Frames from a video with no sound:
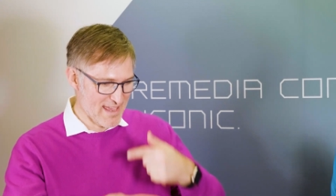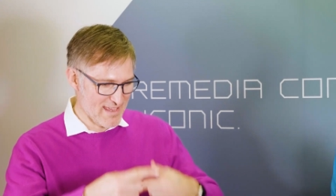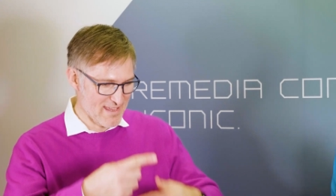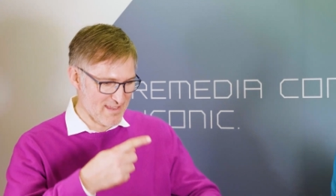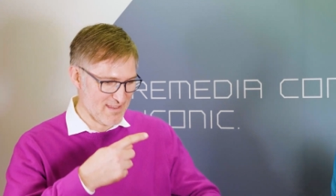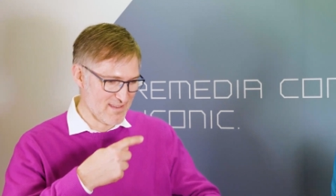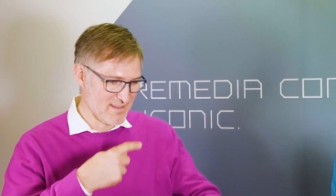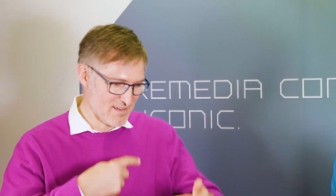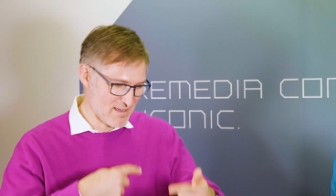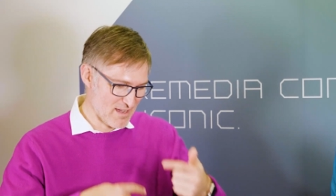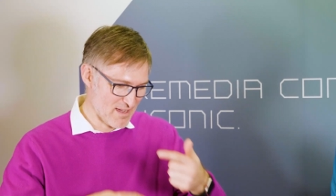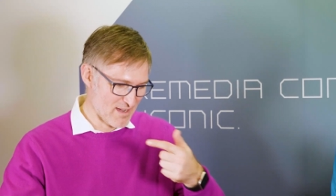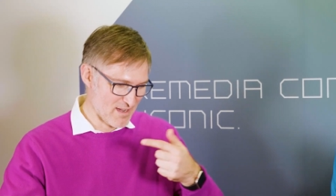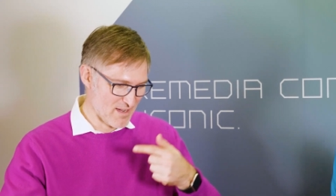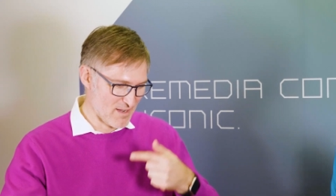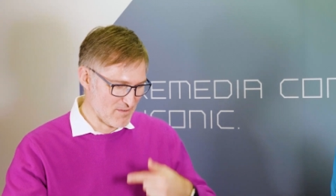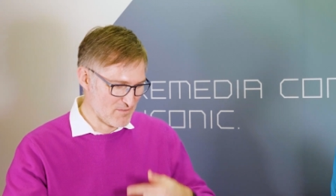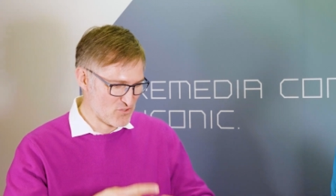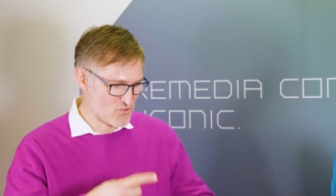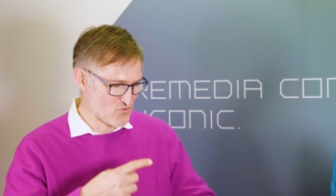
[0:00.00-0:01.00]
a
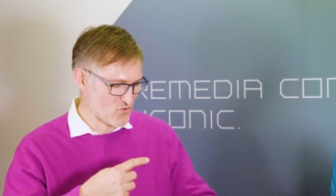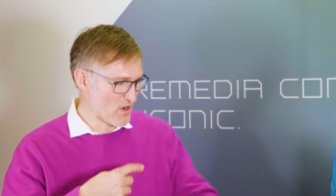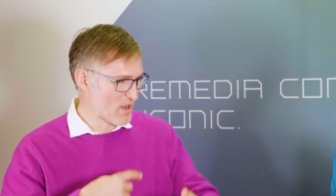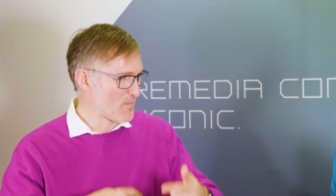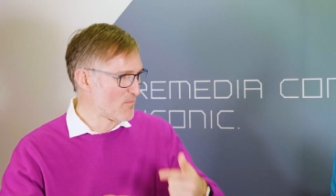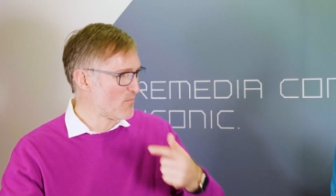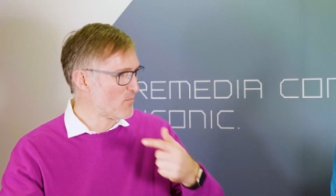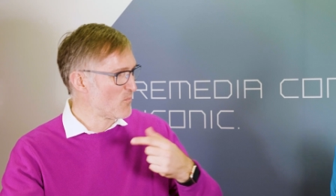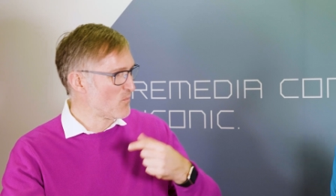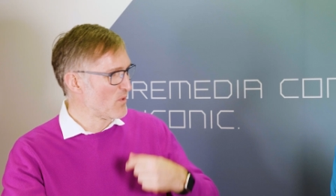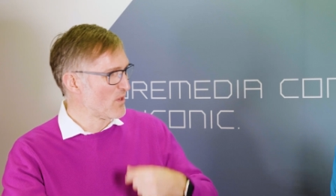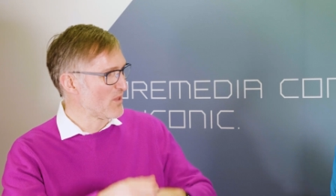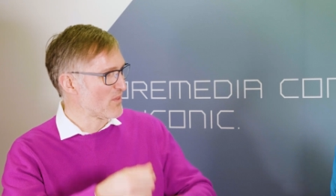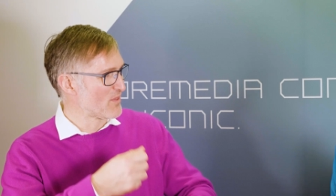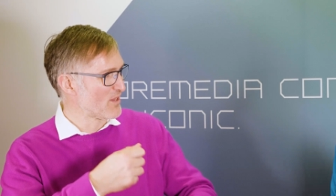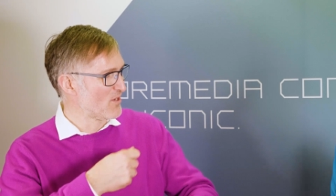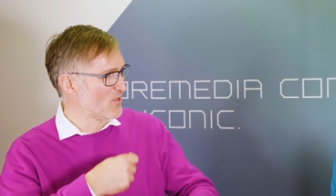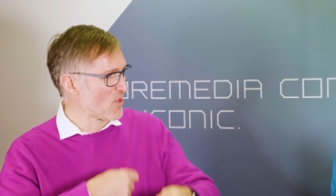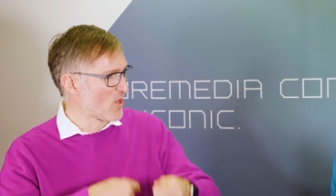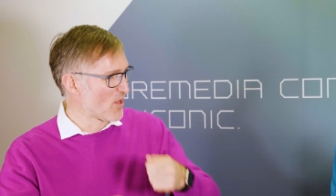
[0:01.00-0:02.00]
uh, drum
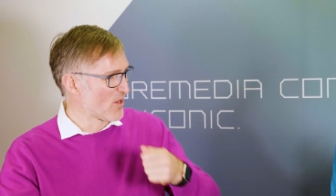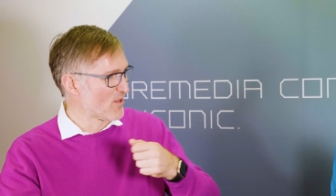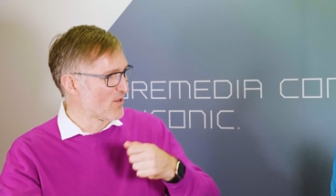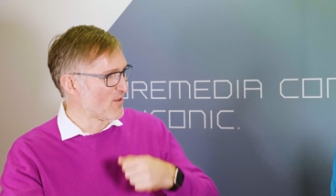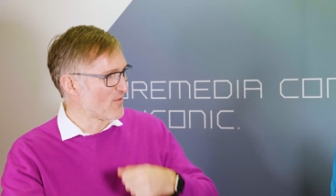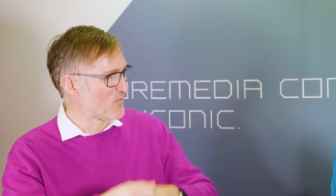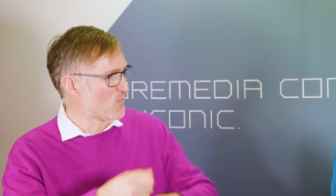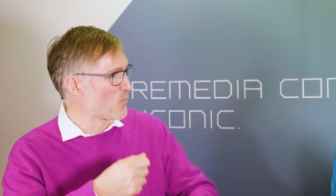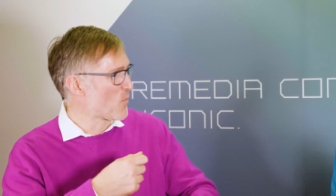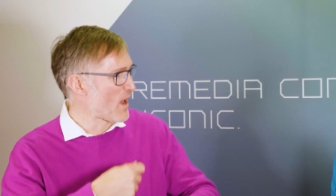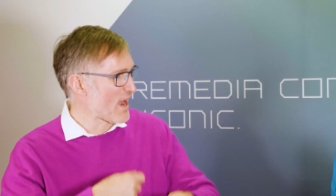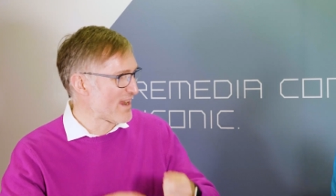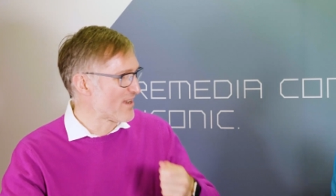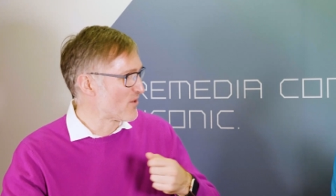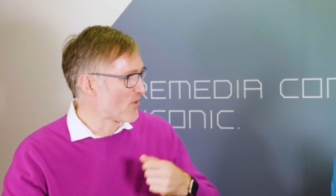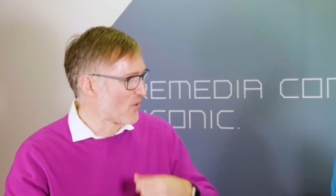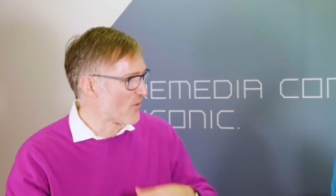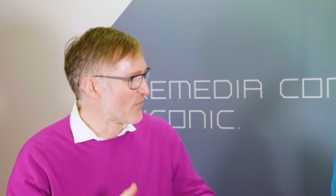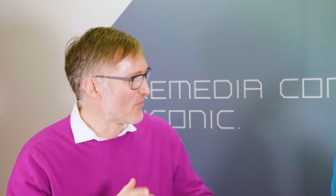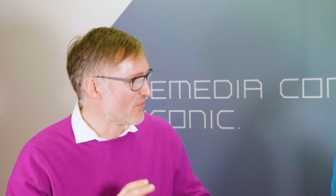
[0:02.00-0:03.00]
with a lot of
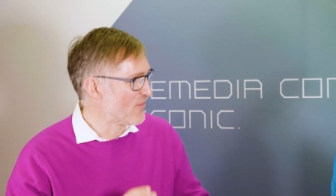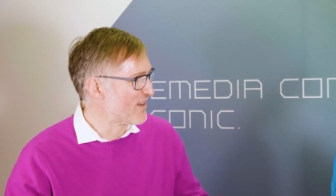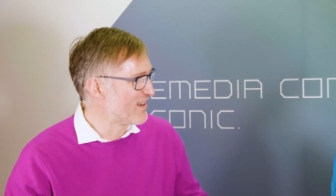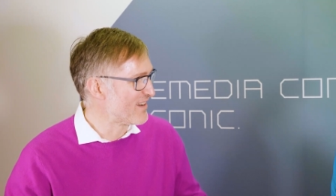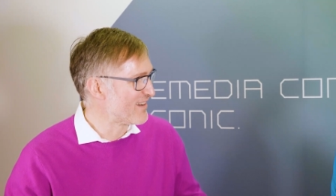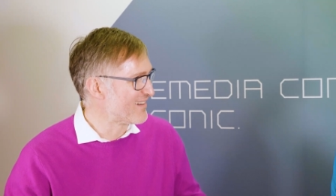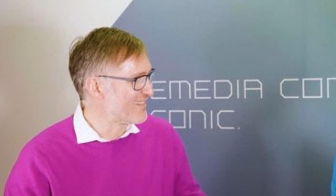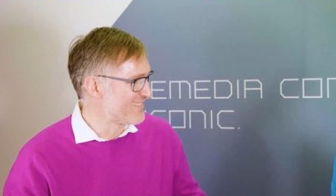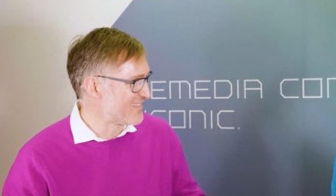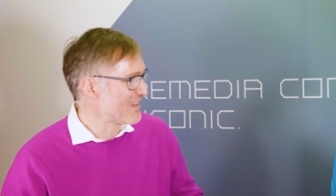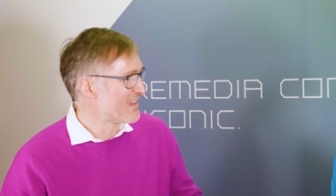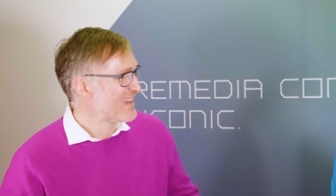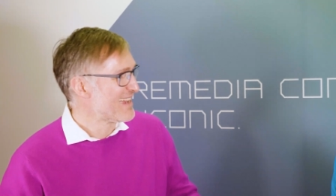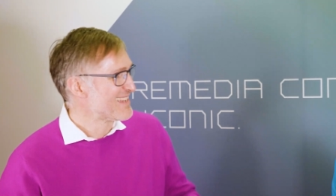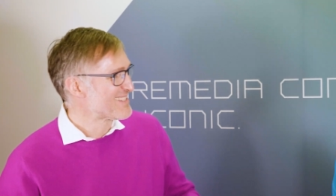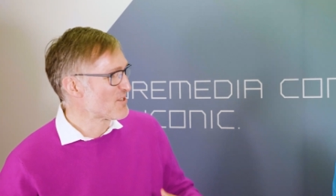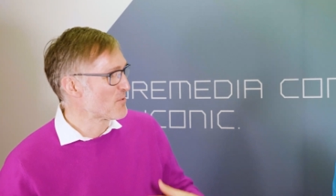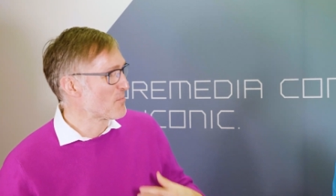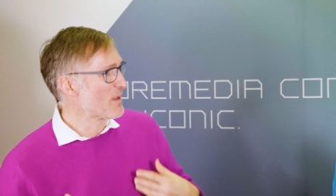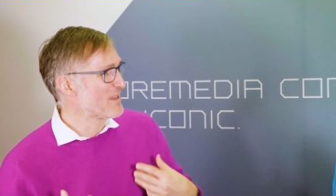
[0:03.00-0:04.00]
wire on there and
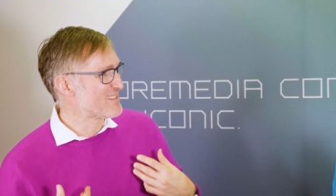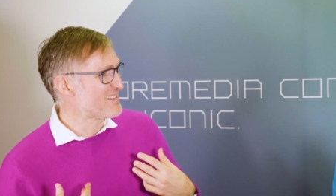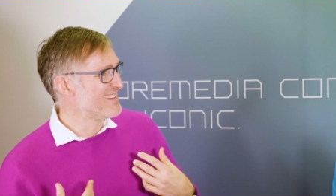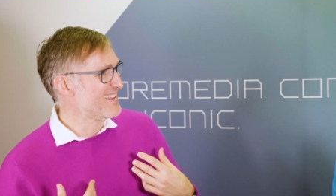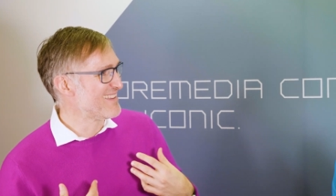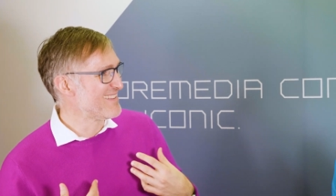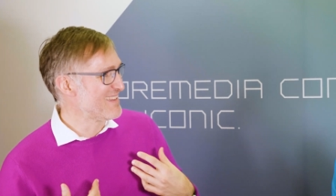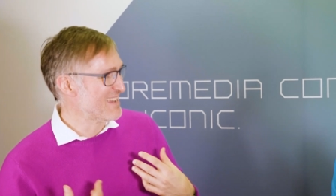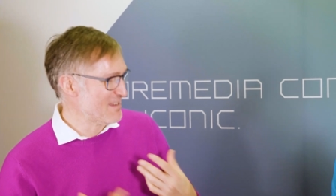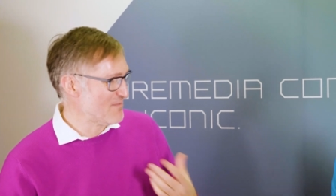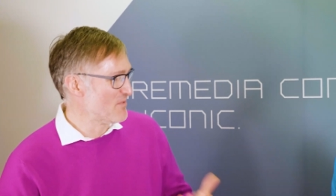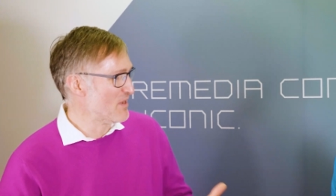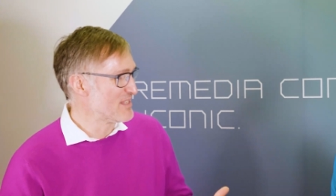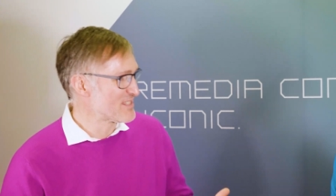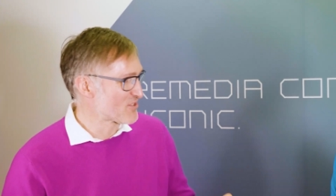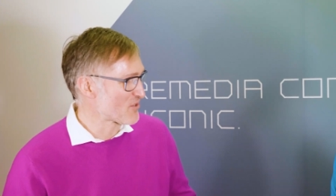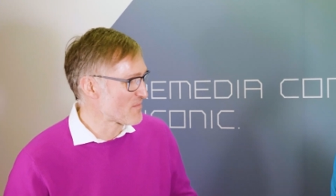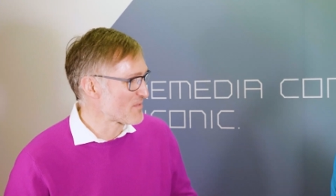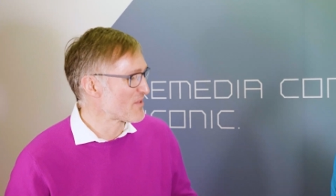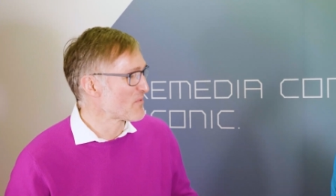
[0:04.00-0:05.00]
so basically
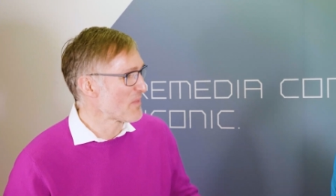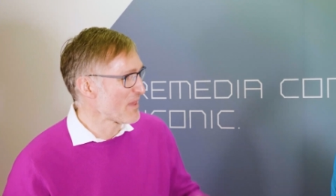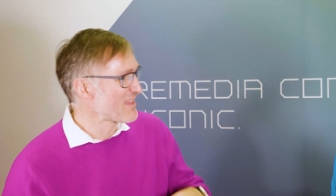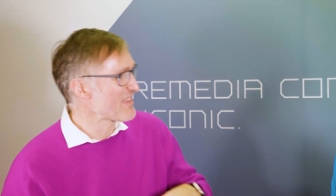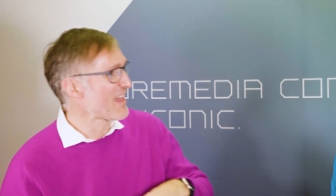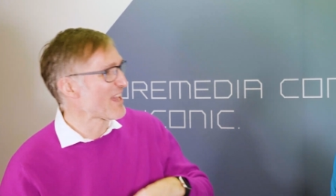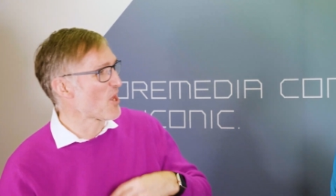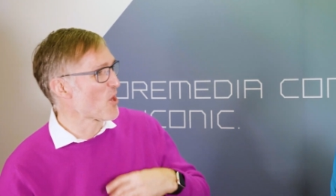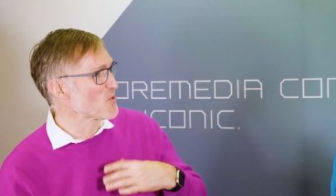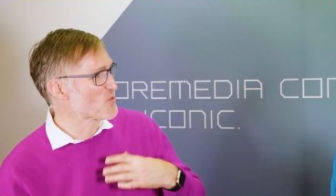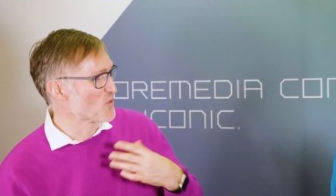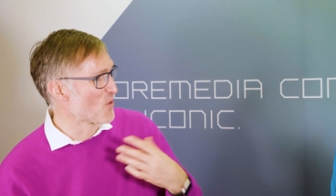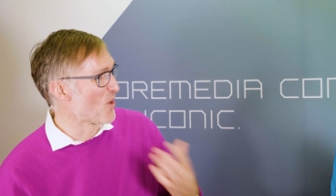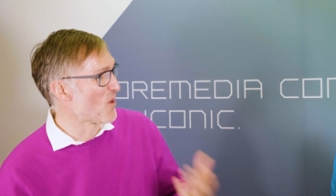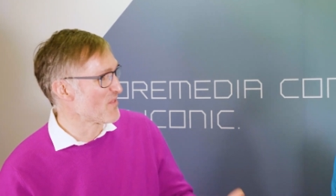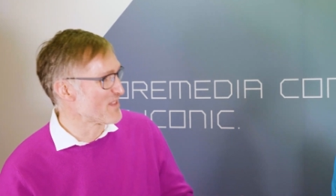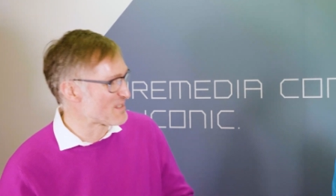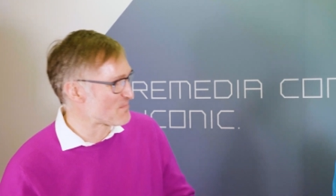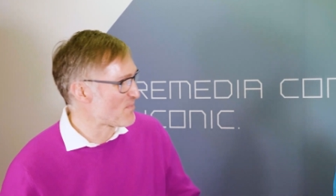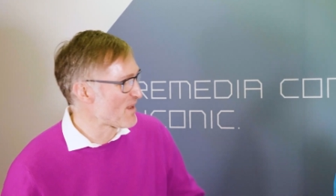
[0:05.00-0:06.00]
they go to
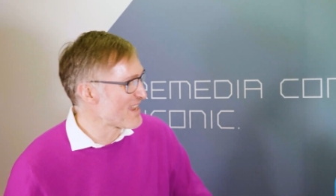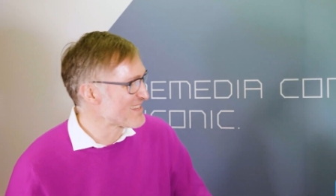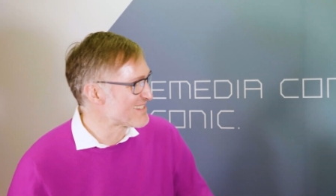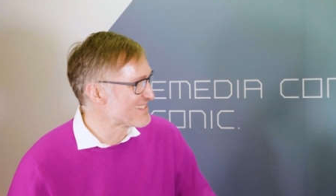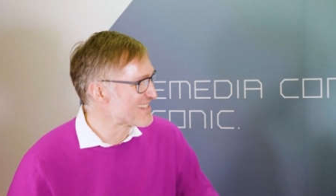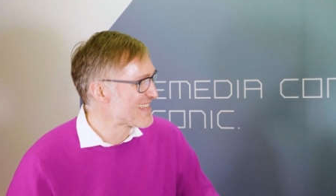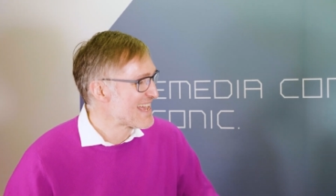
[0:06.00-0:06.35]
all these places